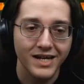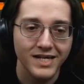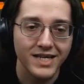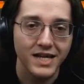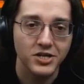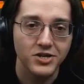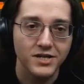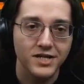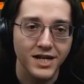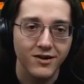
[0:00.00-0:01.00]
I guess that
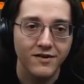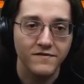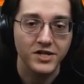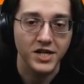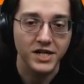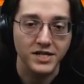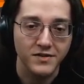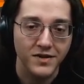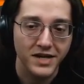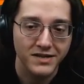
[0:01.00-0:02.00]
should scare off the
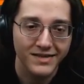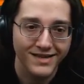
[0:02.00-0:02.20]
chickens, right?